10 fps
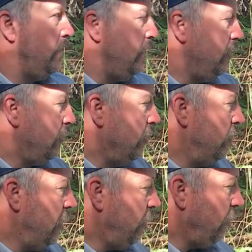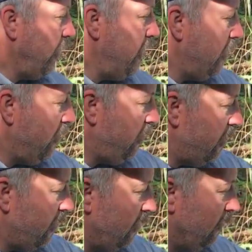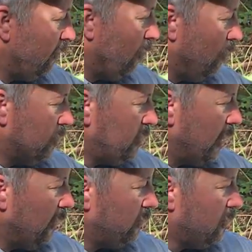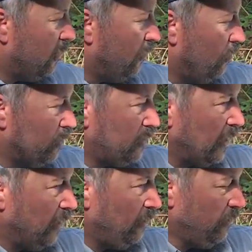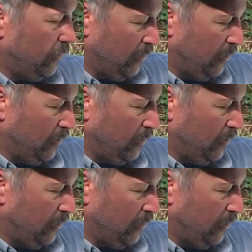And so this right here is a horsetail. It's called a horsetail.